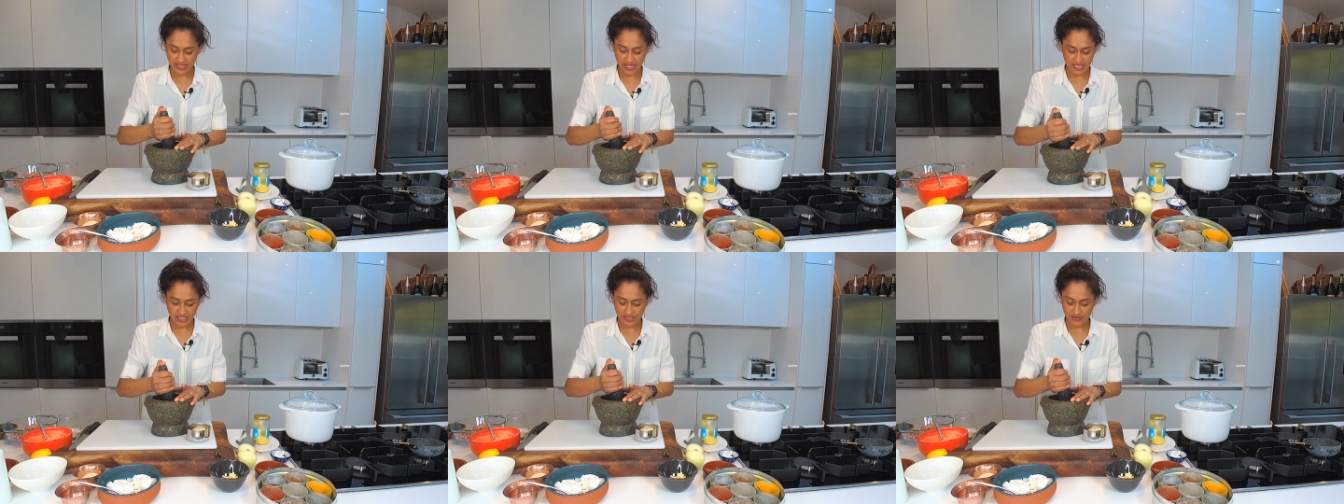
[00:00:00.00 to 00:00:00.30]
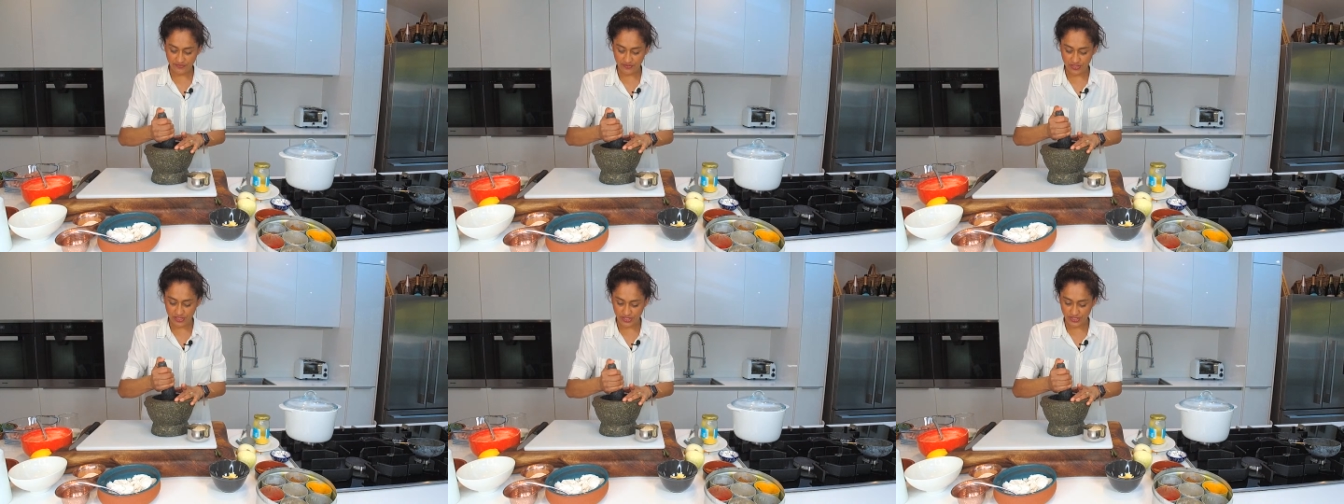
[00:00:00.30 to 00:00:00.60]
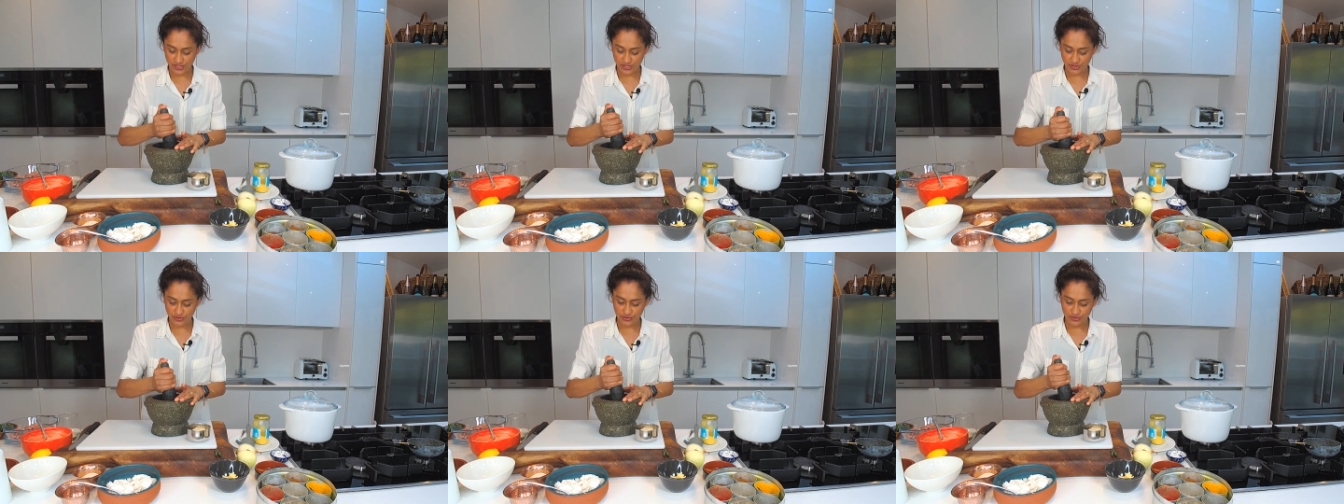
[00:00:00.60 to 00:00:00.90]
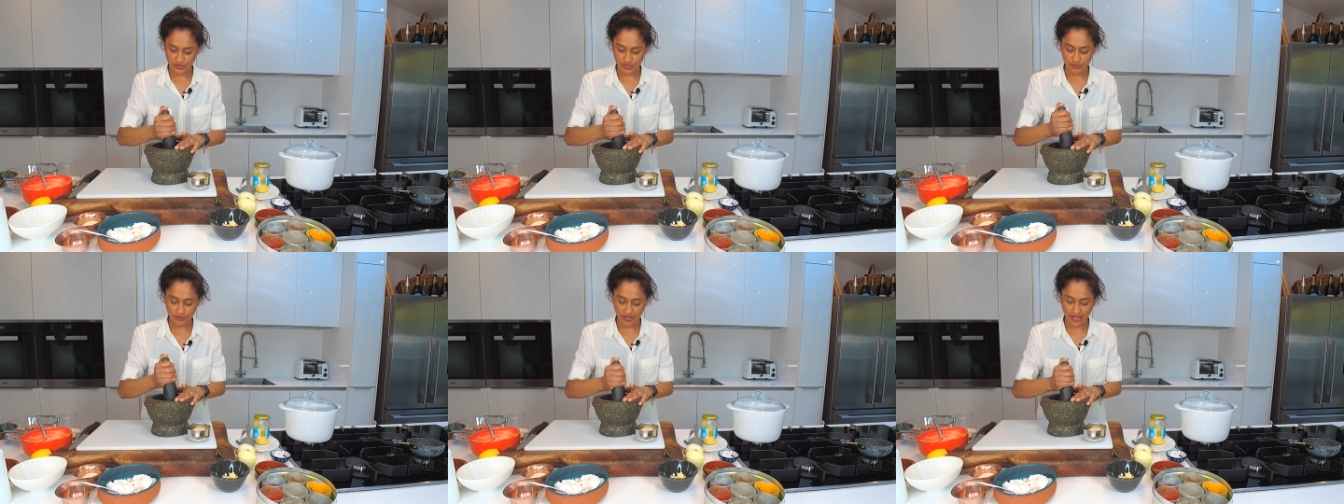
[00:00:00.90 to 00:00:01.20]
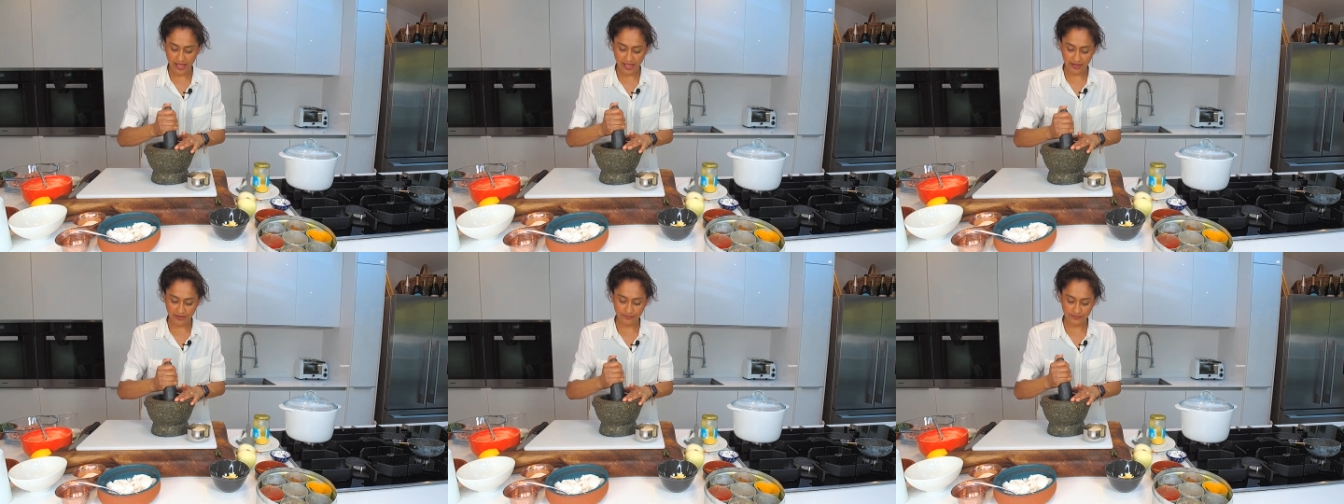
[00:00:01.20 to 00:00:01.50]
That's fine too. You don't
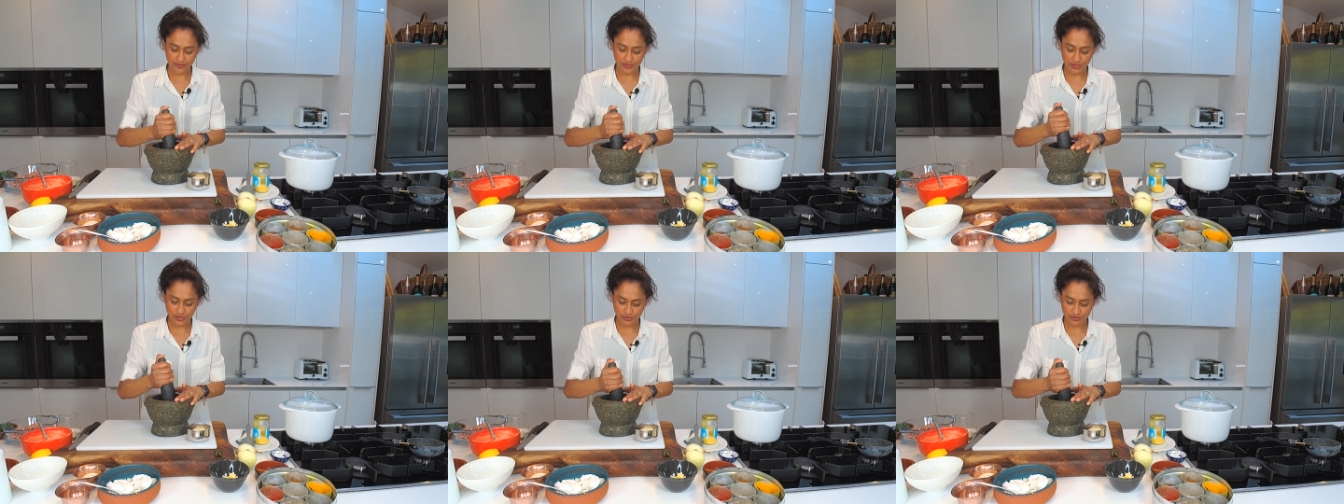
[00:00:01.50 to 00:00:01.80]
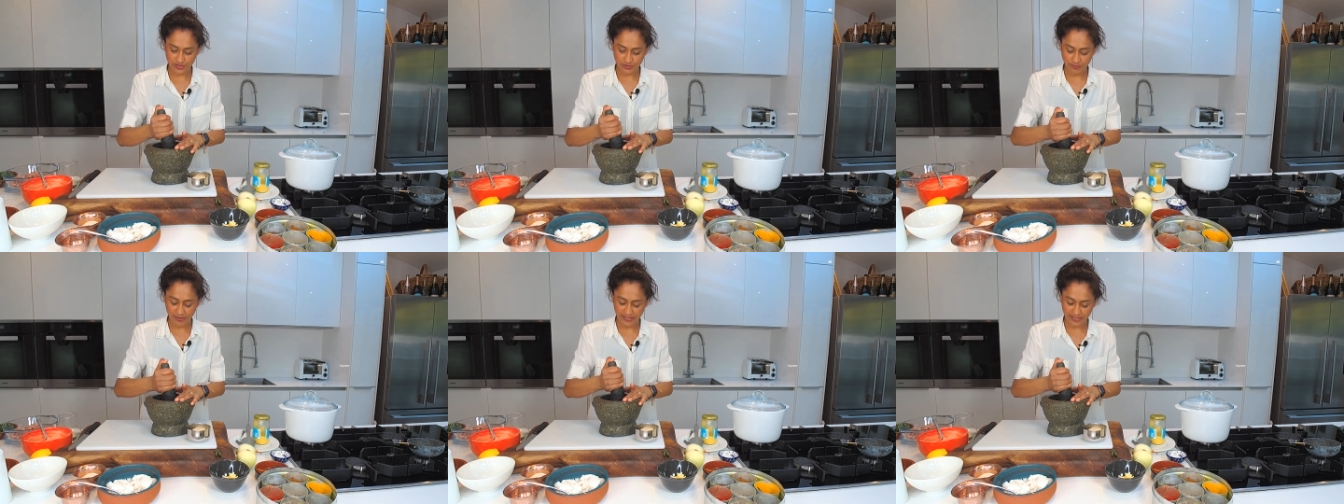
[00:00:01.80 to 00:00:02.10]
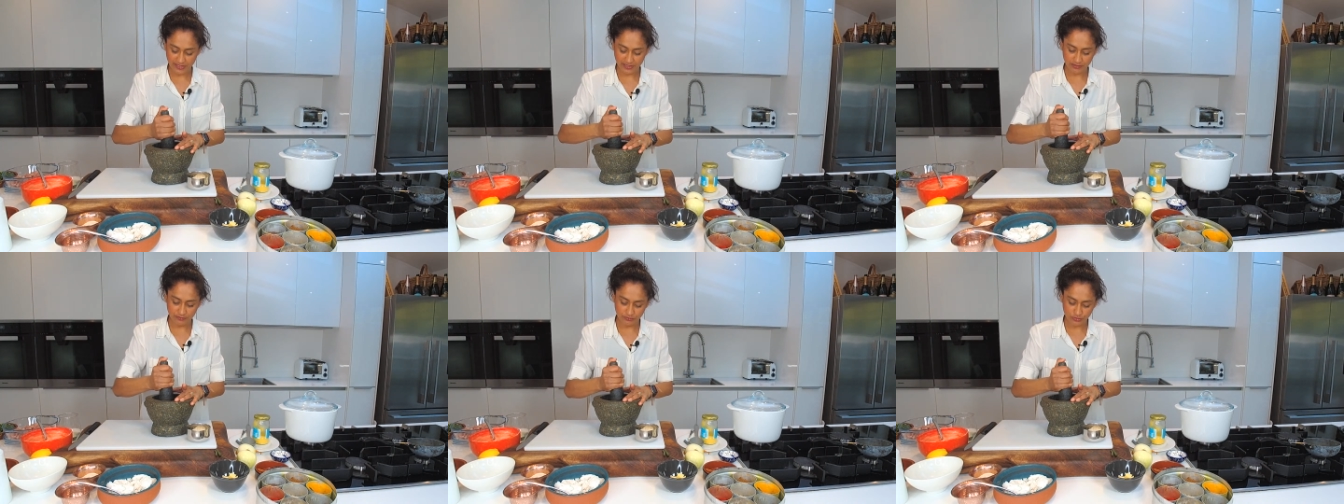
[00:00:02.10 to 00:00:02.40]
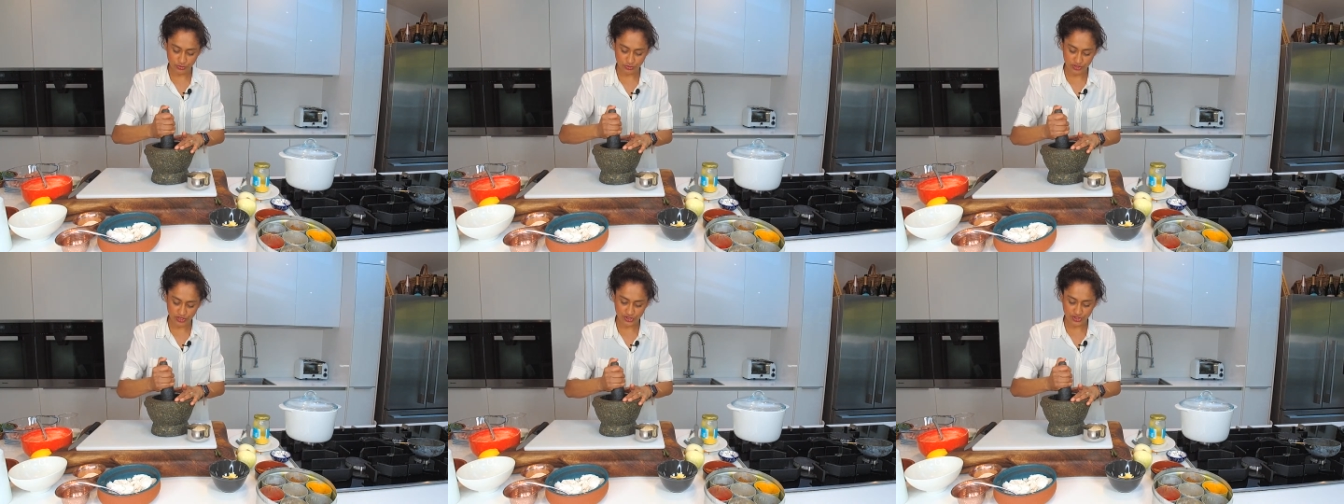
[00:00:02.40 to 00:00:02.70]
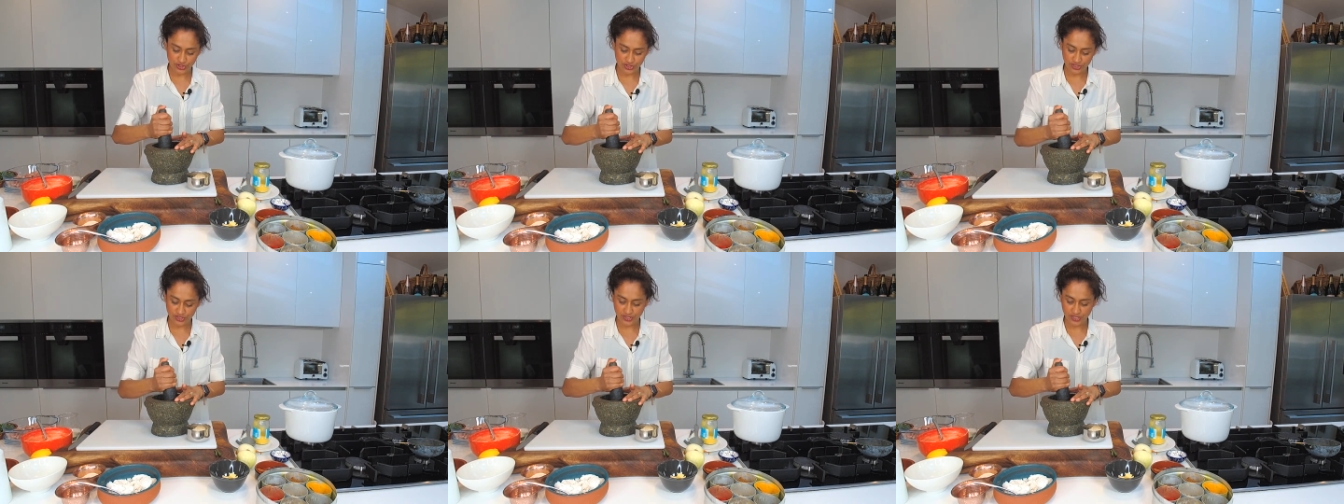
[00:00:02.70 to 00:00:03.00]
have to use a pestle and mortar,
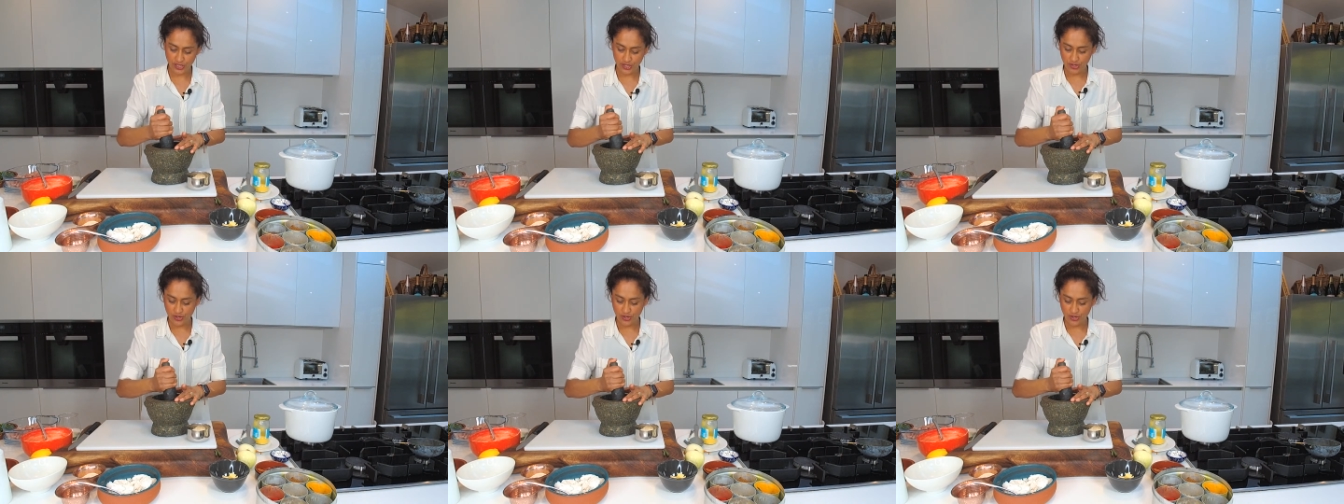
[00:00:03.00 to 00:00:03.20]
just